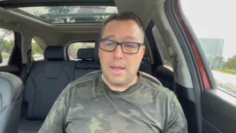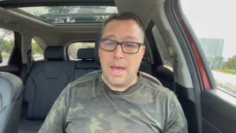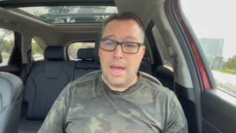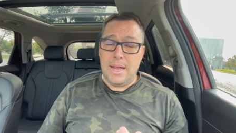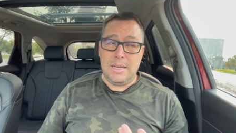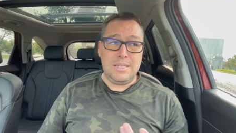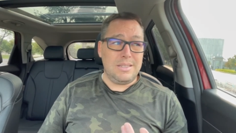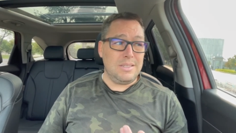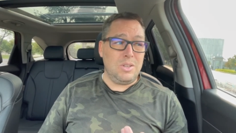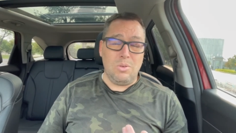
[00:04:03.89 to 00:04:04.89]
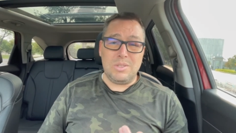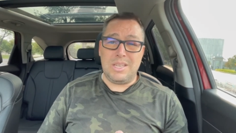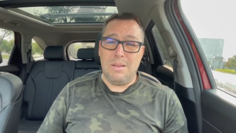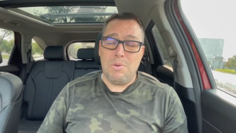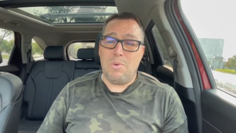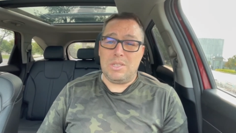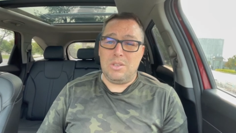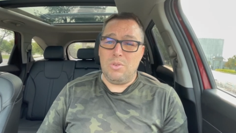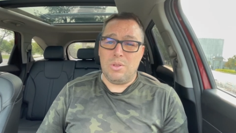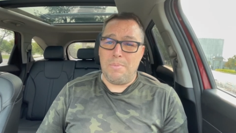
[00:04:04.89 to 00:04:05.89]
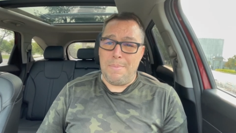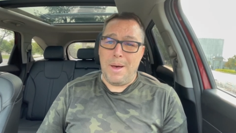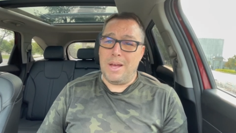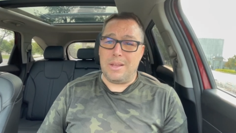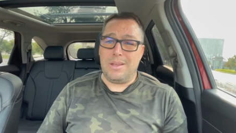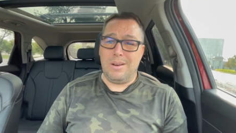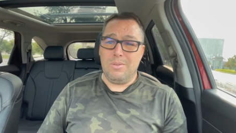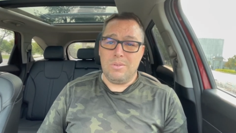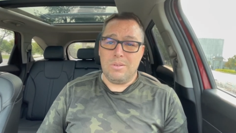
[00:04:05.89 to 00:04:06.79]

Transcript: and don't tell me what to do with my body, you know?